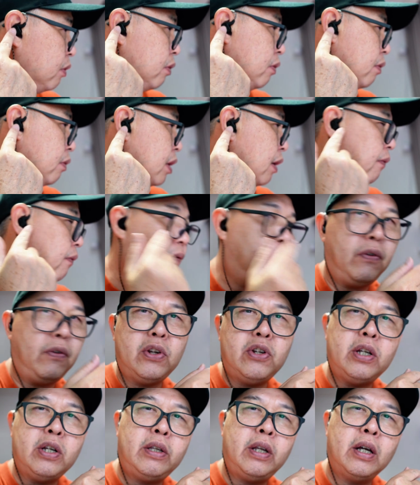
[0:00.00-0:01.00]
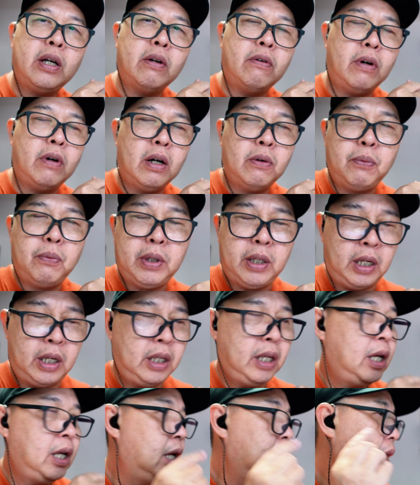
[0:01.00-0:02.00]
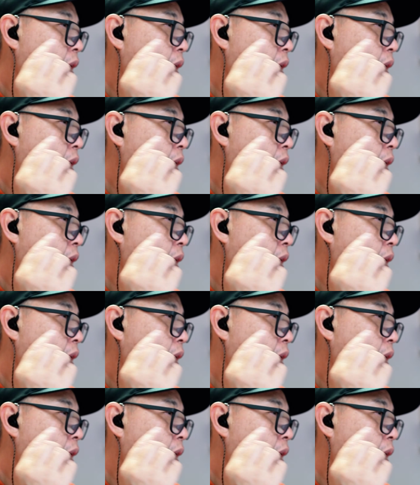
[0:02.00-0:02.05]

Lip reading: to keep fidgeting around with it.